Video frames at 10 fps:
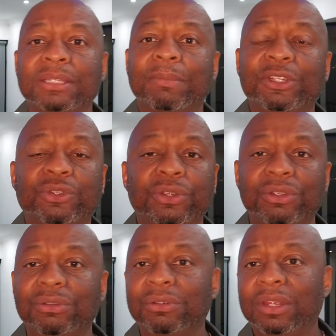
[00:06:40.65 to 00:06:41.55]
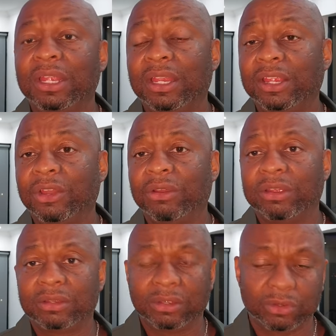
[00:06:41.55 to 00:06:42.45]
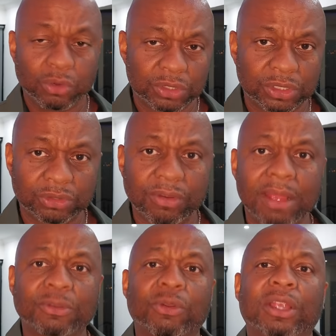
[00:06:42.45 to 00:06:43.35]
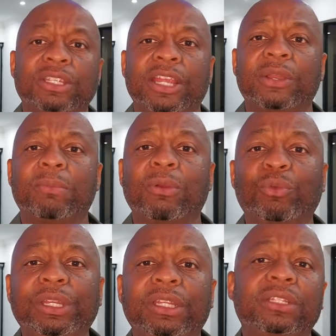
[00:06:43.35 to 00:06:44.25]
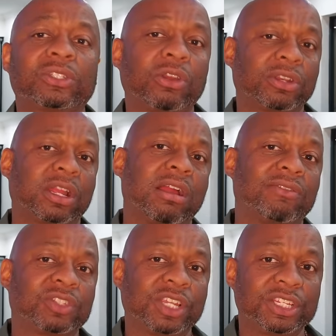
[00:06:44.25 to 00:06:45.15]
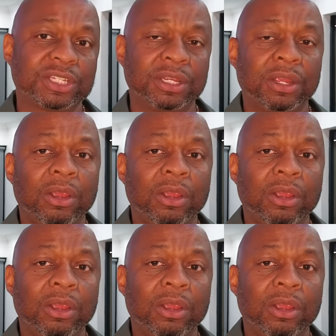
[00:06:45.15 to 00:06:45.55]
Make sure you, you know, of course, subscribe to our channel. But we need to start the conversation.